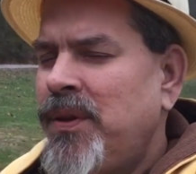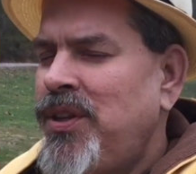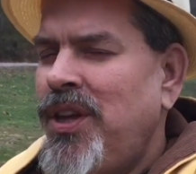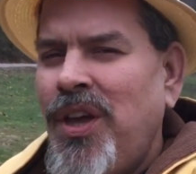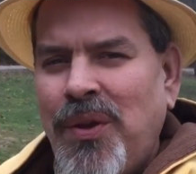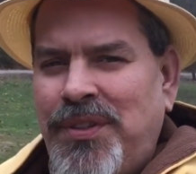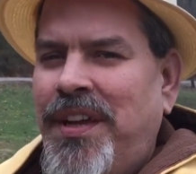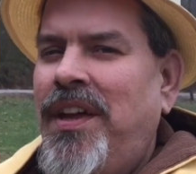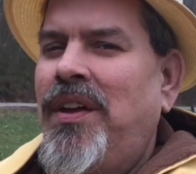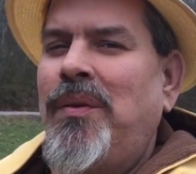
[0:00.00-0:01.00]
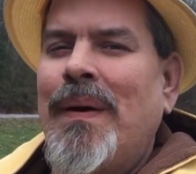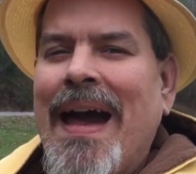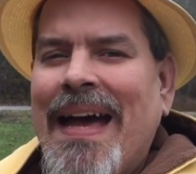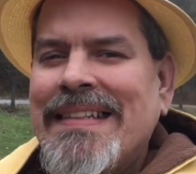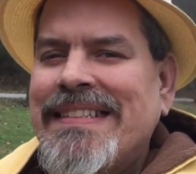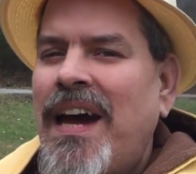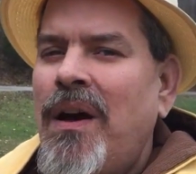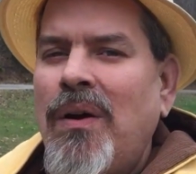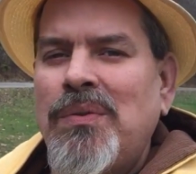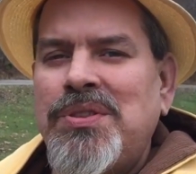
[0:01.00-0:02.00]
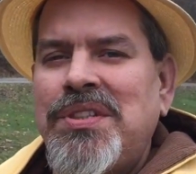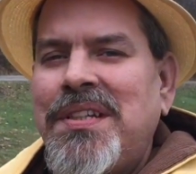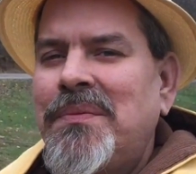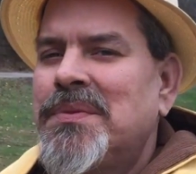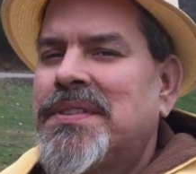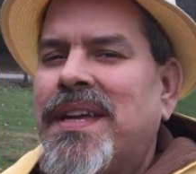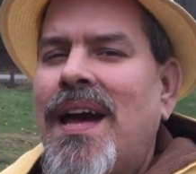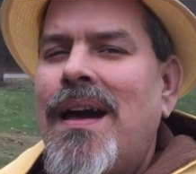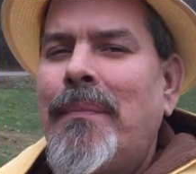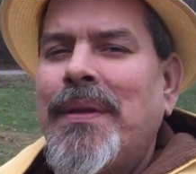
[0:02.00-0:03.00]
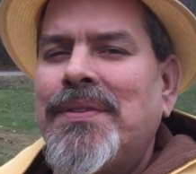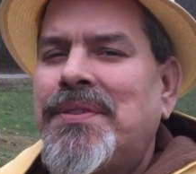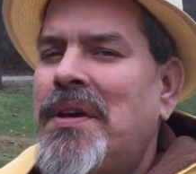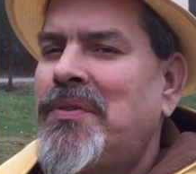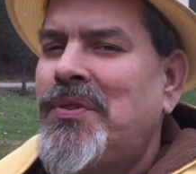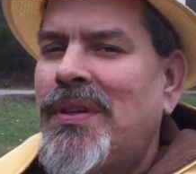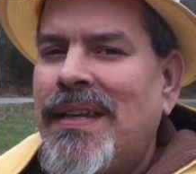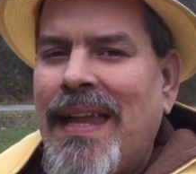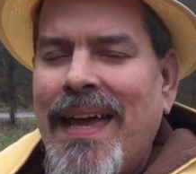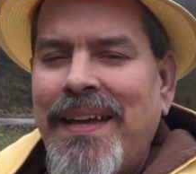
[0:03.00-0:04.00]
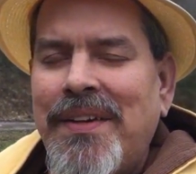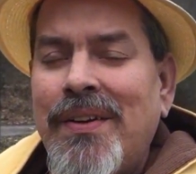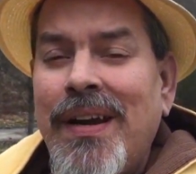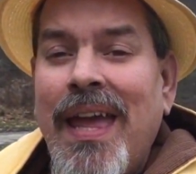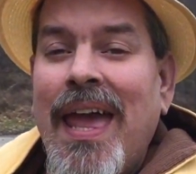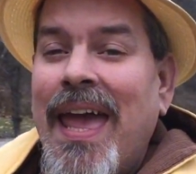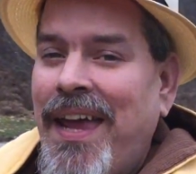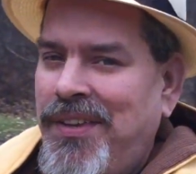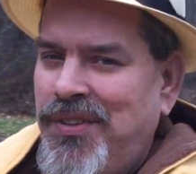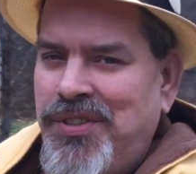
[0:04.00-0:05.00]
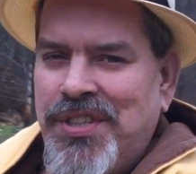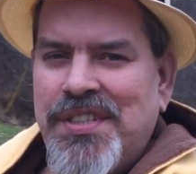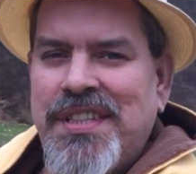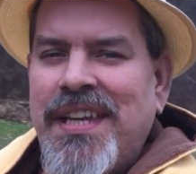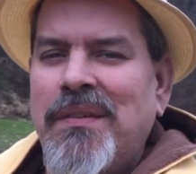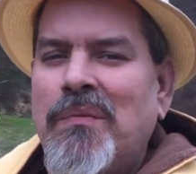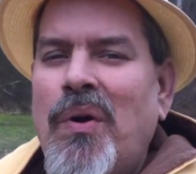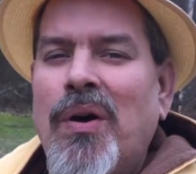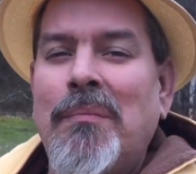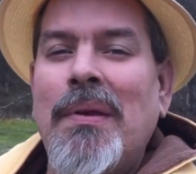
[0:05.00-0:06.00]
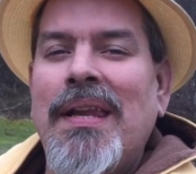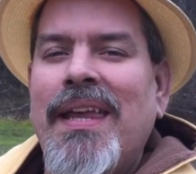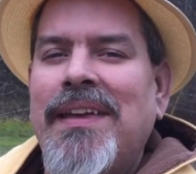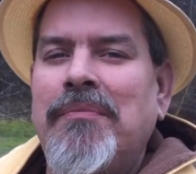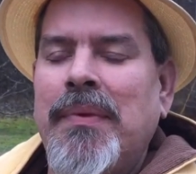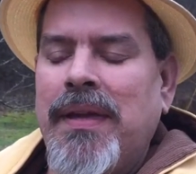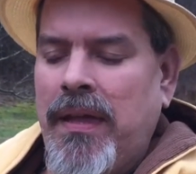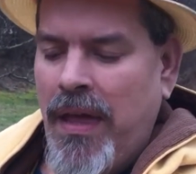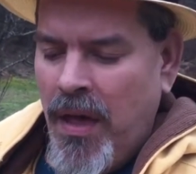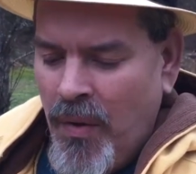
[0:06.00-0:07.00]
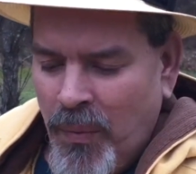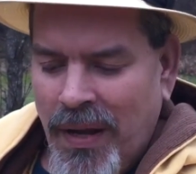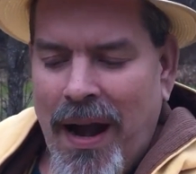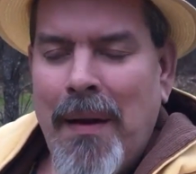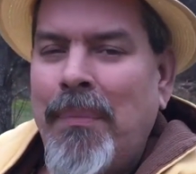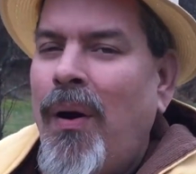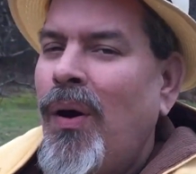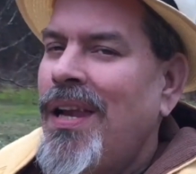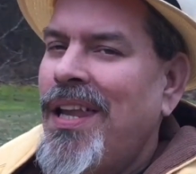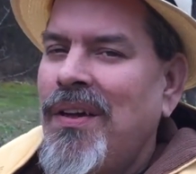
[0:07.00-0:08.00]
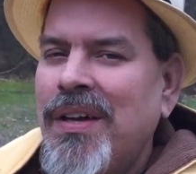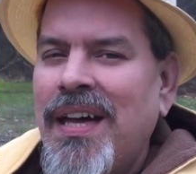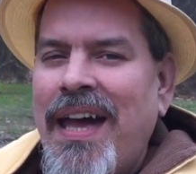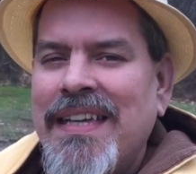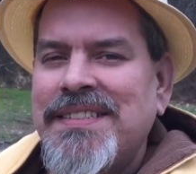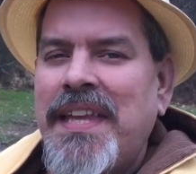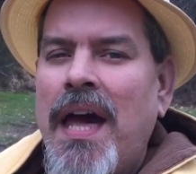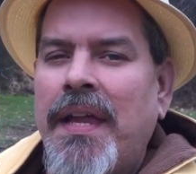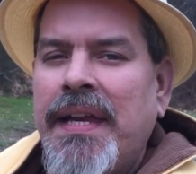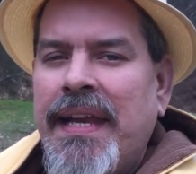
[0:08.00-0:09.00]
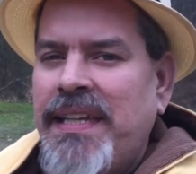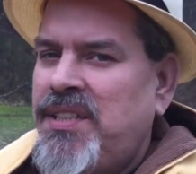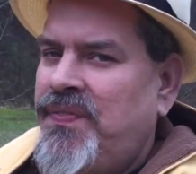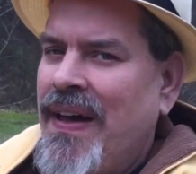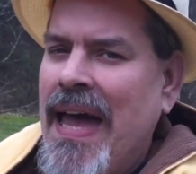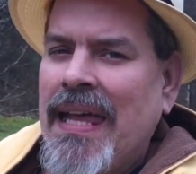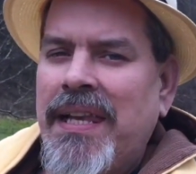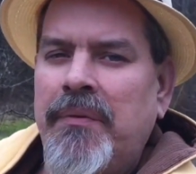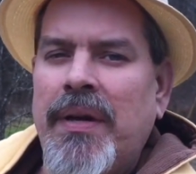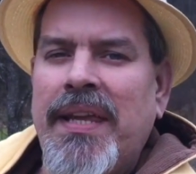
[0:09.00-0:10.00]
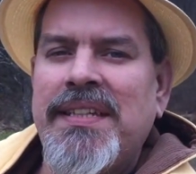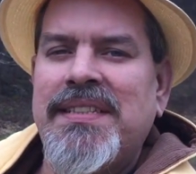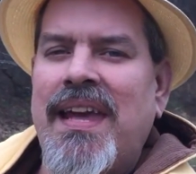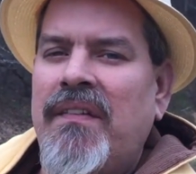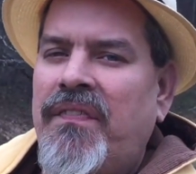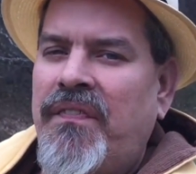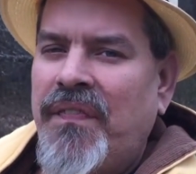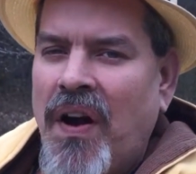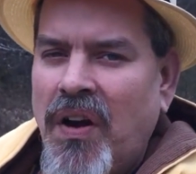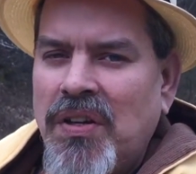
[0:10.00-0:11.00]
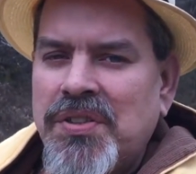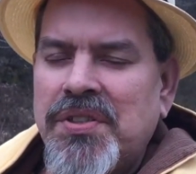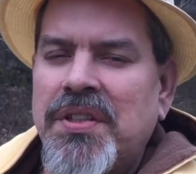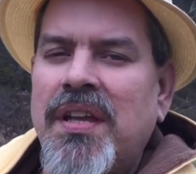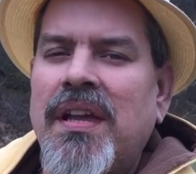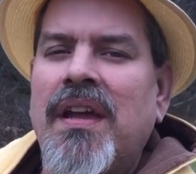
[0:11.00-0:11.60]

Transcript: YouTube? I told you it was coming sooner or later, and you just didn't want to believe me. Well, our boy Luca has done it. He's finally released that first